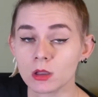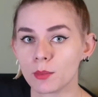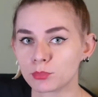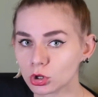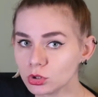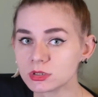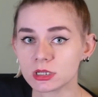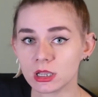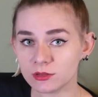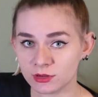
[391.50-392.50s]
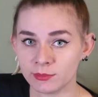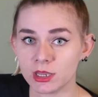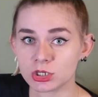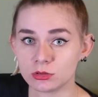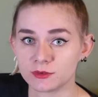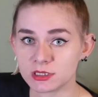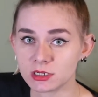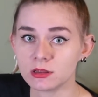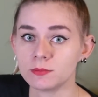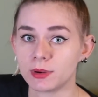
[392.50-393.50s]
producing inflammation of
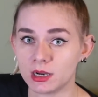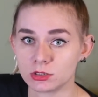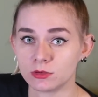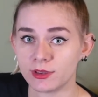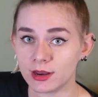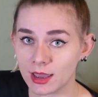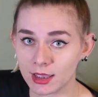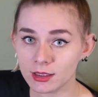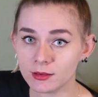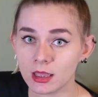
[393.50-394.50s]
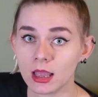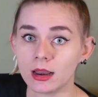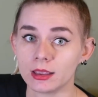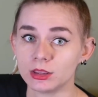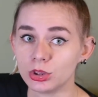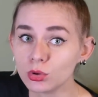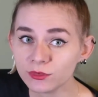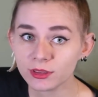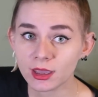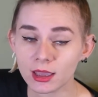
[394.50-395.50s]
certain parts of an eye, like the
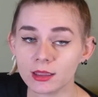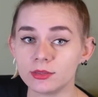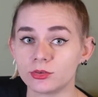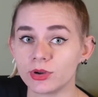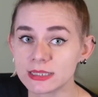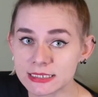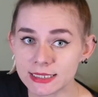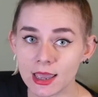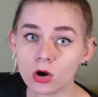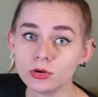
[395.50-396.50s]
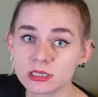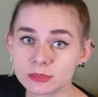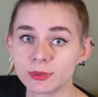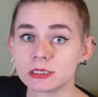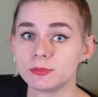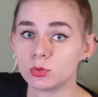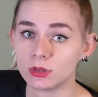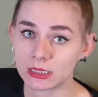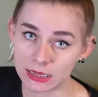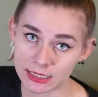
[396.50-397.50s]
uvea, the retina, or the space between
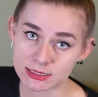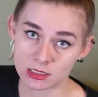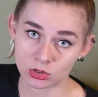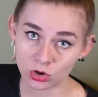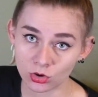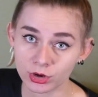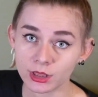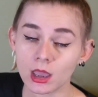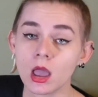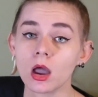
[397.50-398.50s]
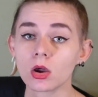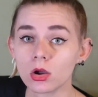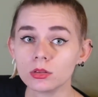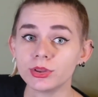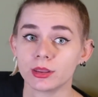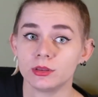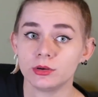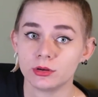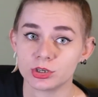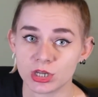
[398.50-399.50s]
the lens and cornea, called the
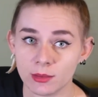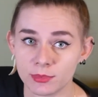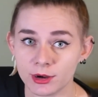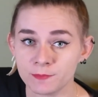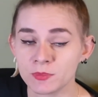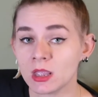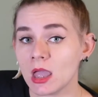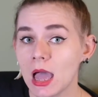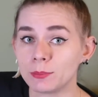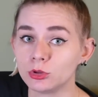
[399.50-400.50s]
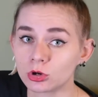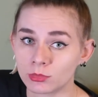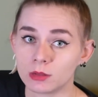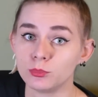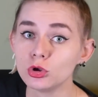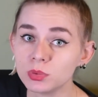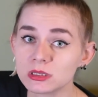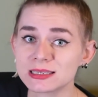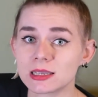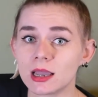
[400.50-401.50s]
anterior chamber, abnormal pupil
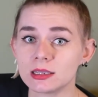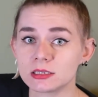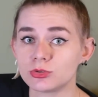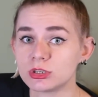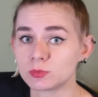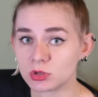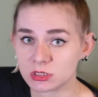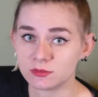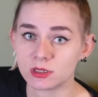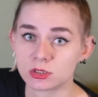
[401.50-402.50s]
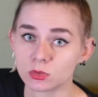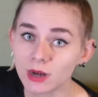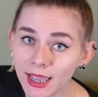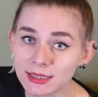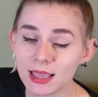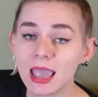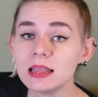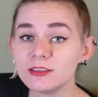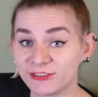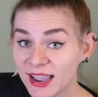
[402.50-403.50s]
size, responsiveness to light,
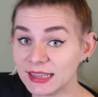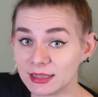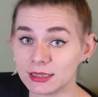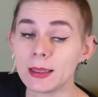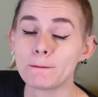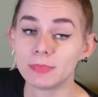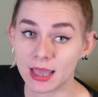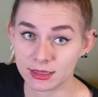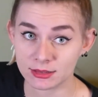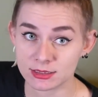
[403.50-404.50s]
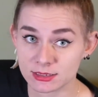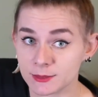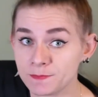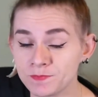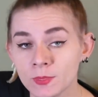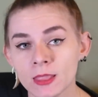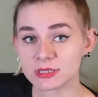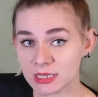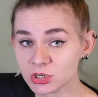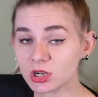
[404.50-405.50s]
and finally, blindness.
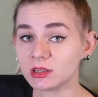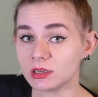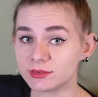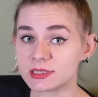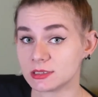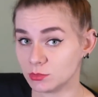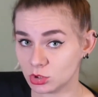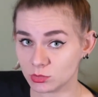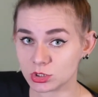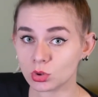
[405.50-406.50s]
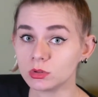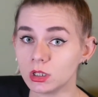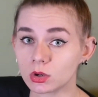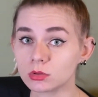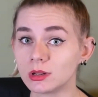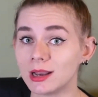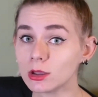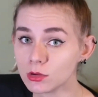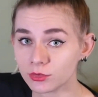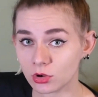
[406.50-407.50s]
Central nervous symptoms could include lack
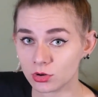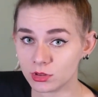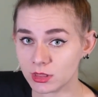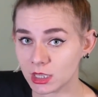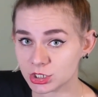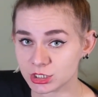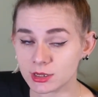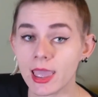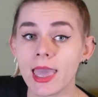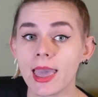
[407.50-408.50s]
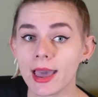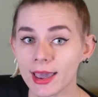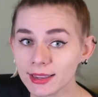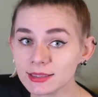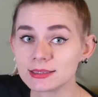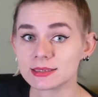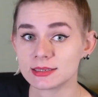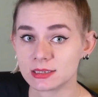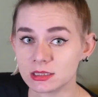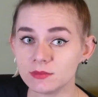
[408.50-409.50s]
of coordination, heightened
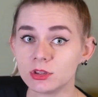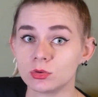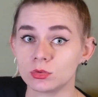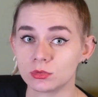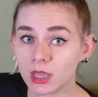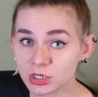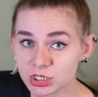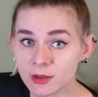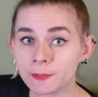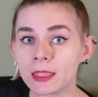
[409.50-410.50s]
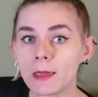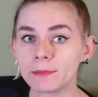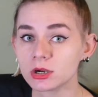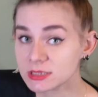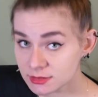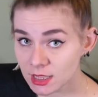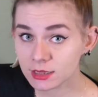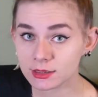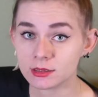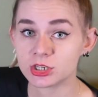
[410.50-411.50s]
sensitivity to touch,
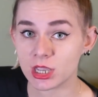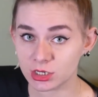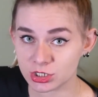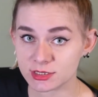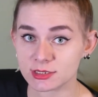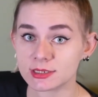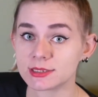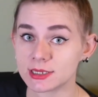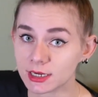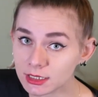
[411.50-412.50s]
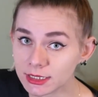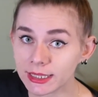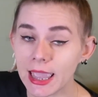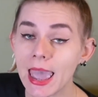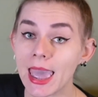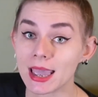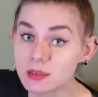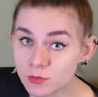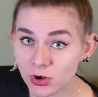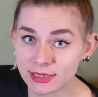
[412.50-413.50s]
personality changes, circling,
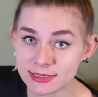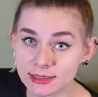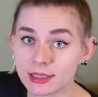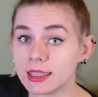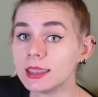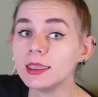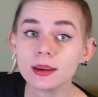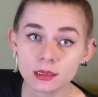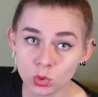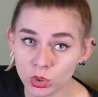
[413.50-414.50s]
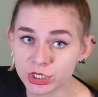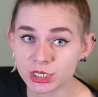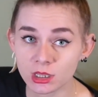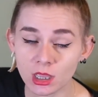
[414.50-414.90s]
head pressing, ear twitching,